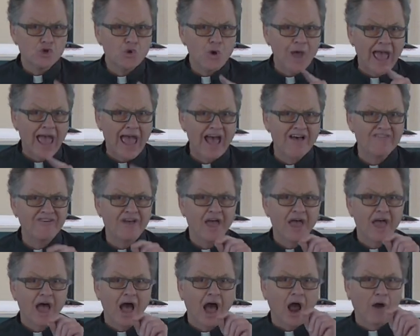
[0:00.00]
have
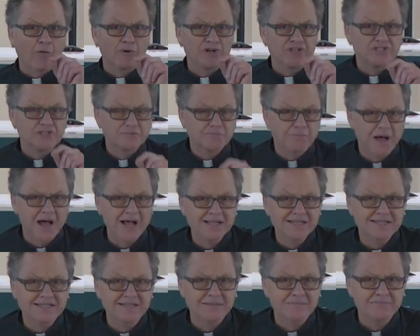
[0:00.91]
a
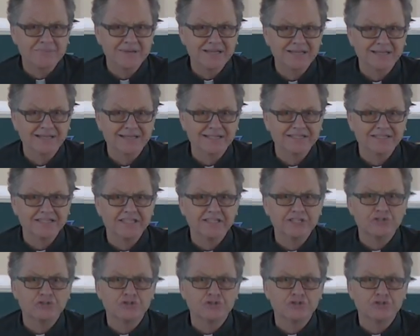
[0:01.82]
responsibility